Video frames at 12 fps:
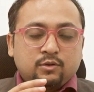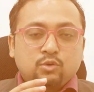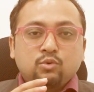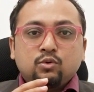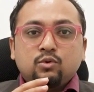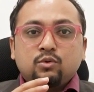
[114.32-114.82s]

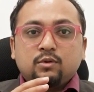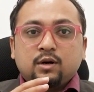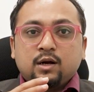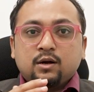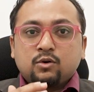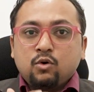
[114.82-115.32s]
To
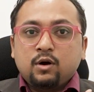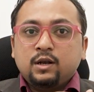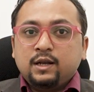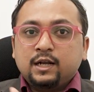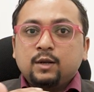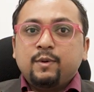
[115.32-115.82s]
go a
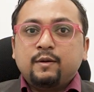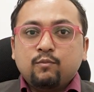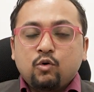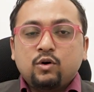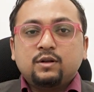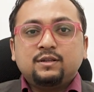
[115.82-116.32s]
little bit
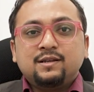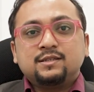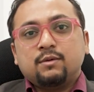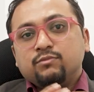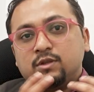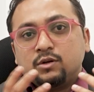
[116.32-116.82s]
more, there is
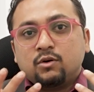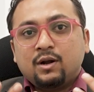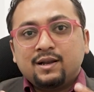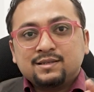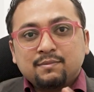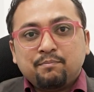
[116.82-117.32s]
something called as